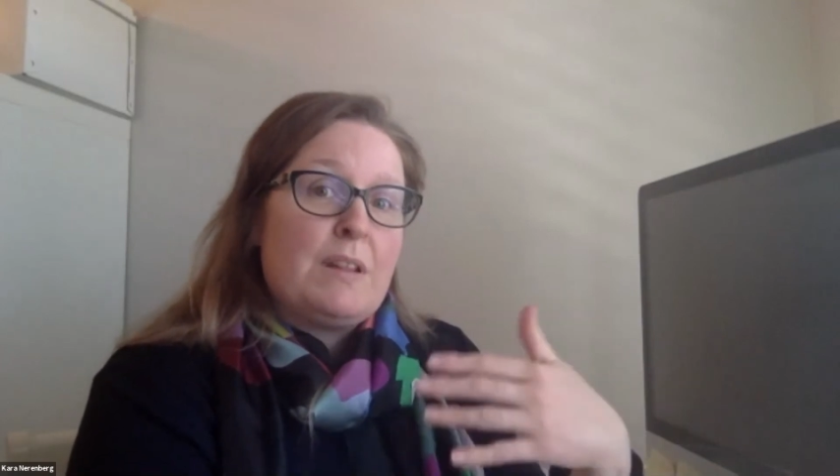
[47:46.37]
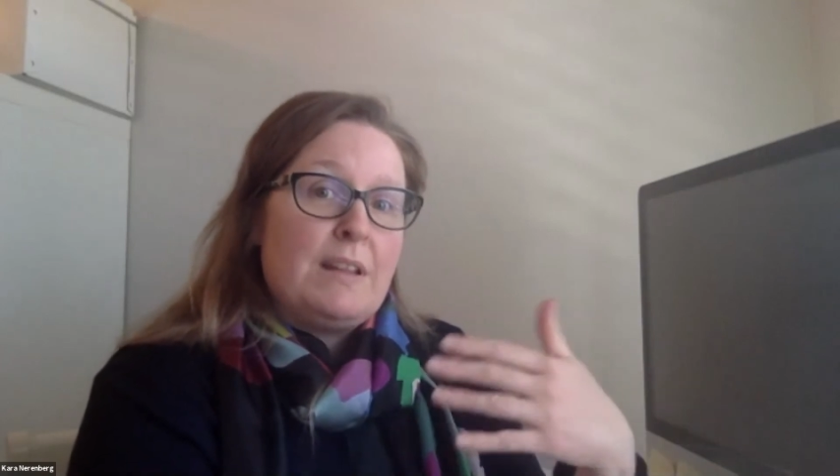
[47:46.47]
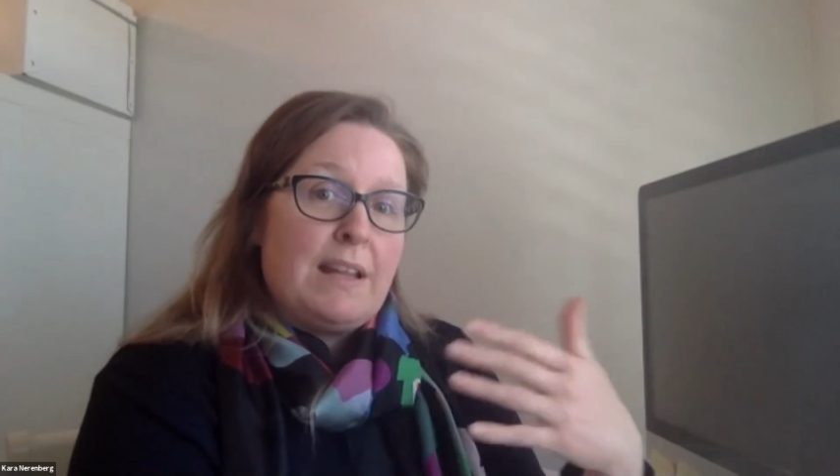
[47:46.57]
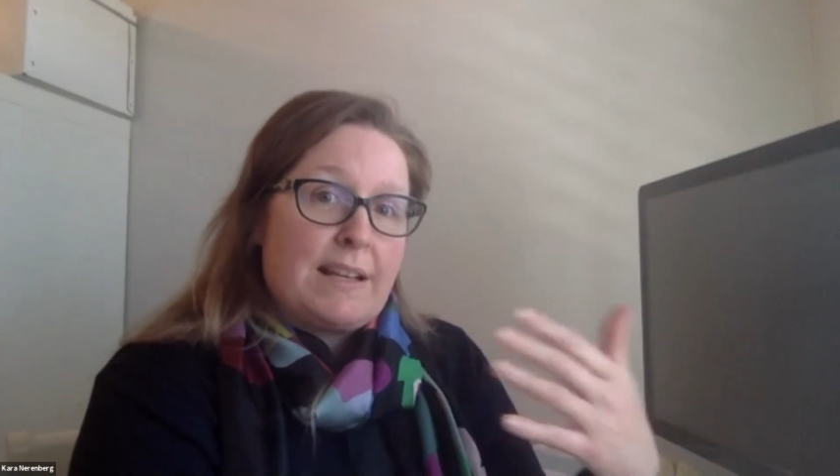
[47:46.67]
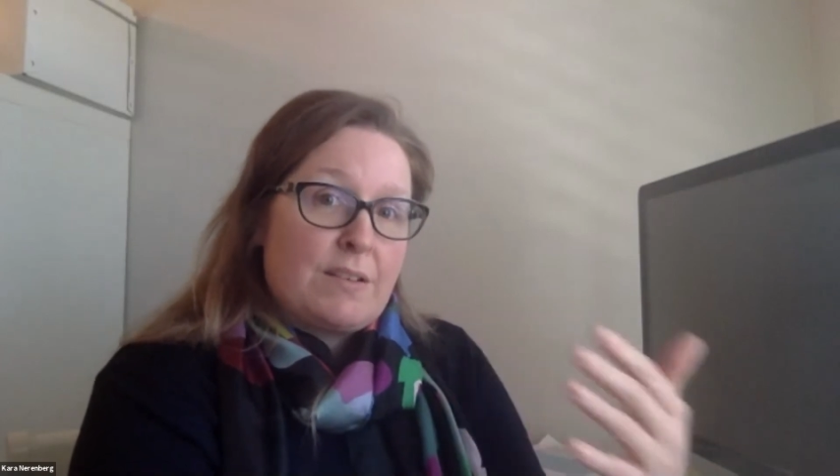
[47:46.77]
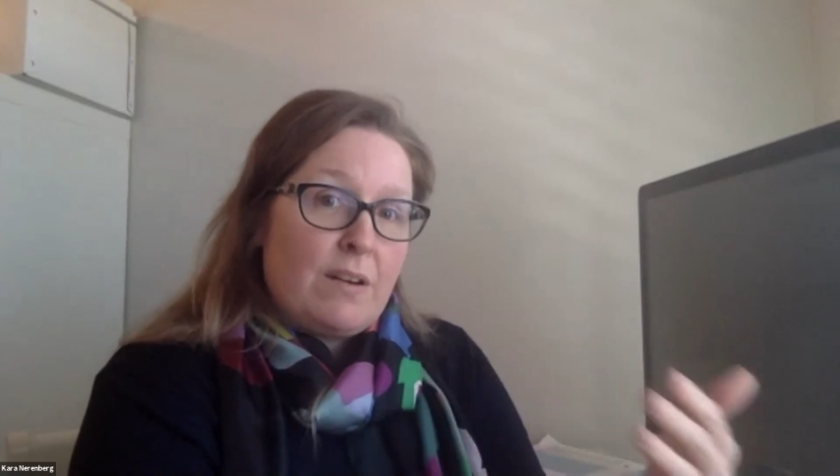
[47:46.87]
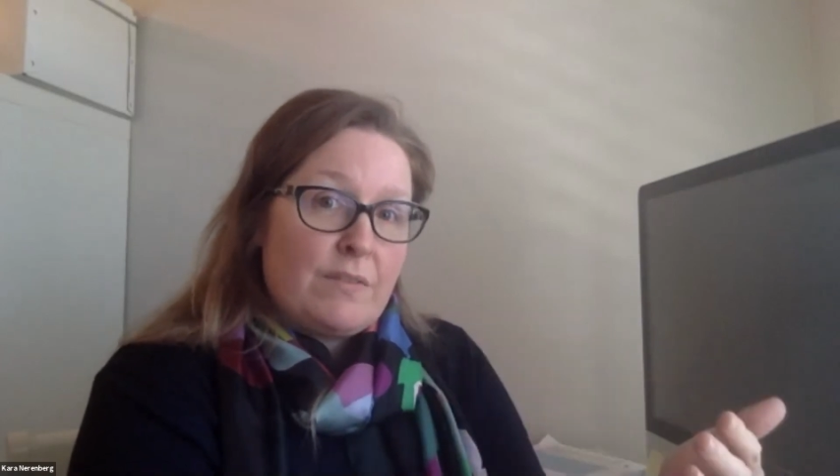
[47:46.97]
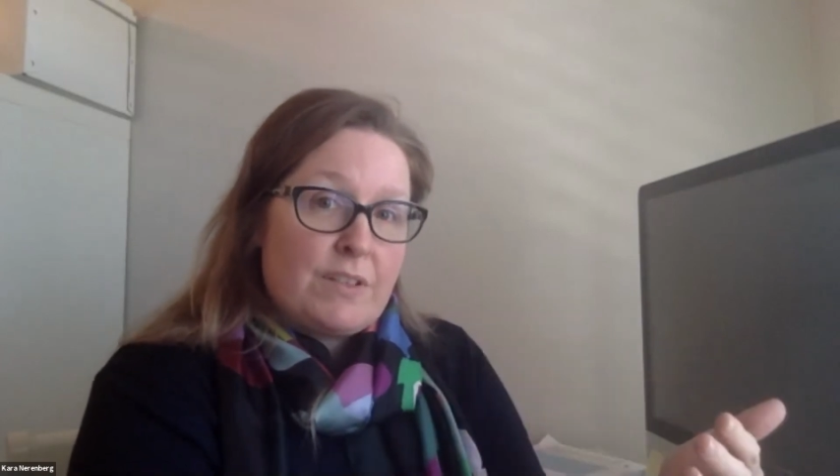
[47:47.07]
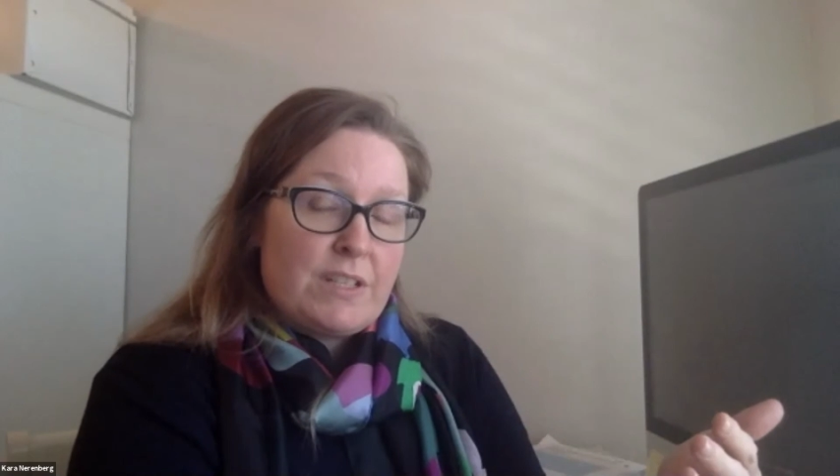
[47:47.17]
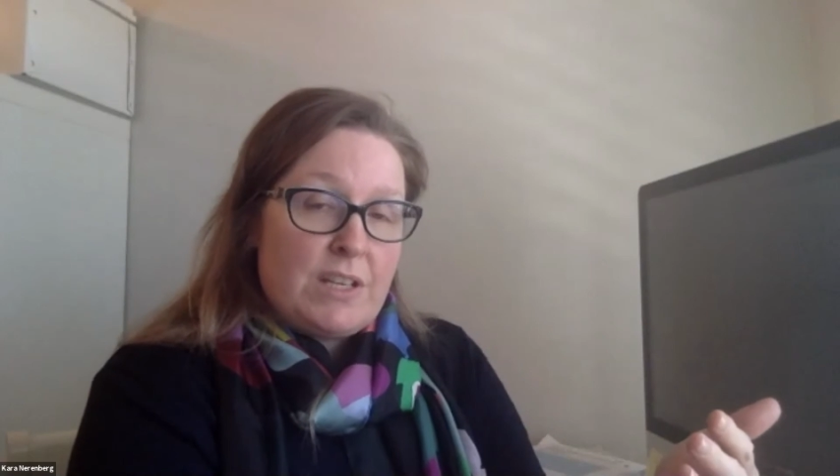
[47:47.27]
the next
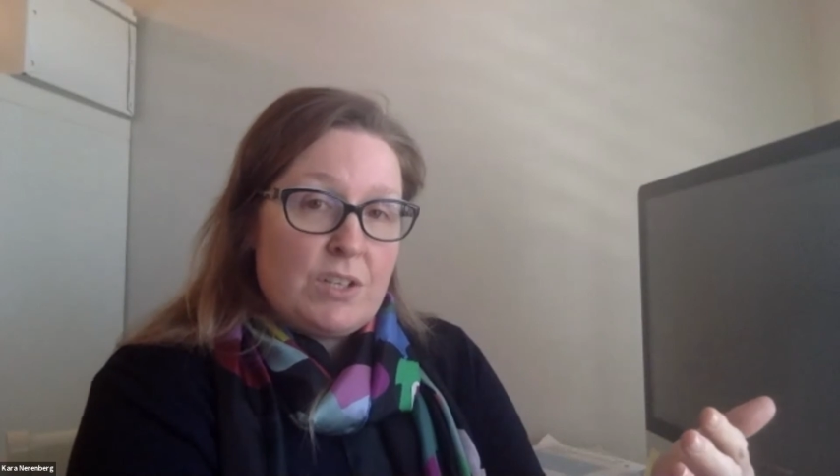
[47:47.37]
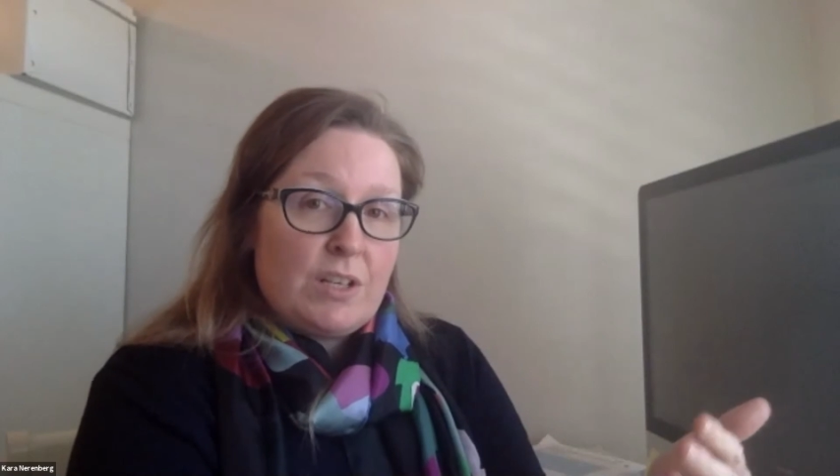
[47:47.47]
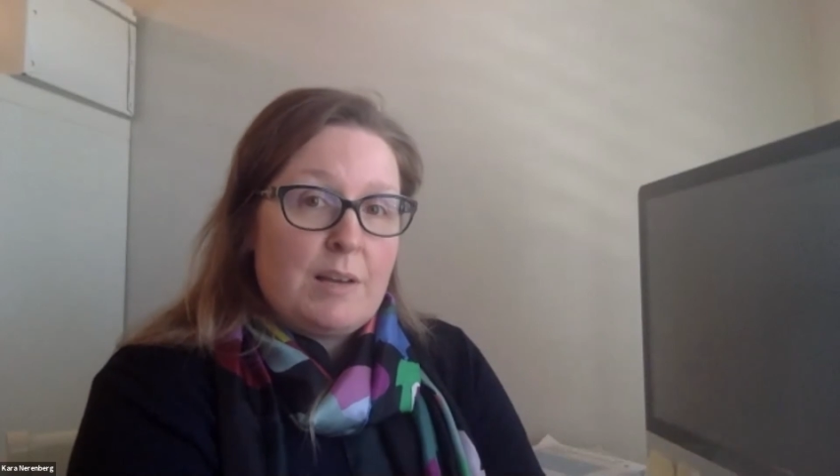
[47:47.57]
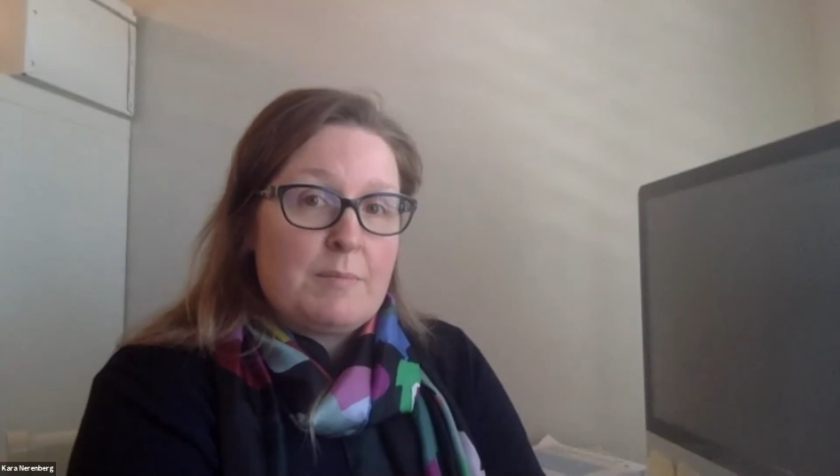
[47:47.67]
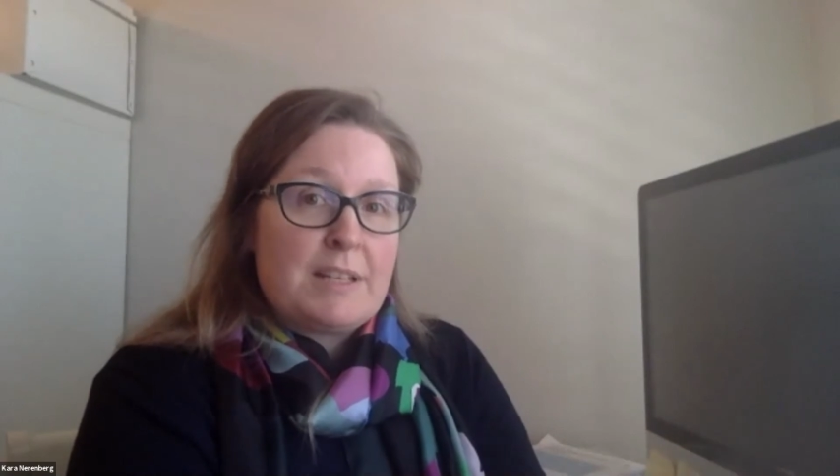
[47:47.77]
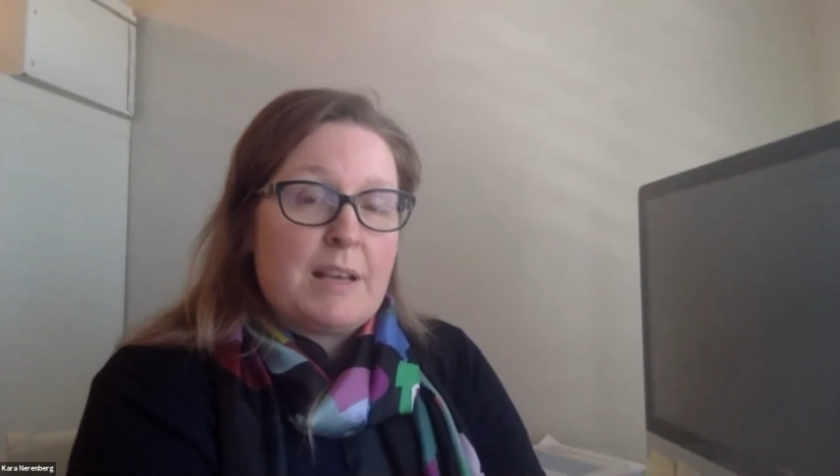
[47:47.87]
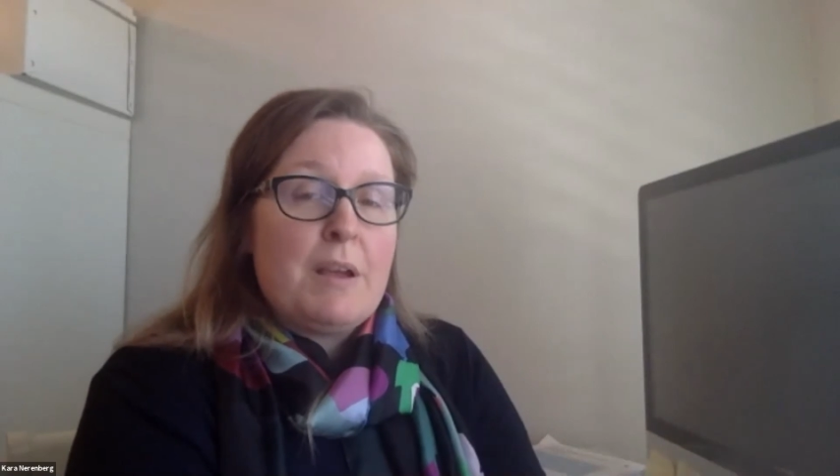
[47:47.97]
conversation comes up.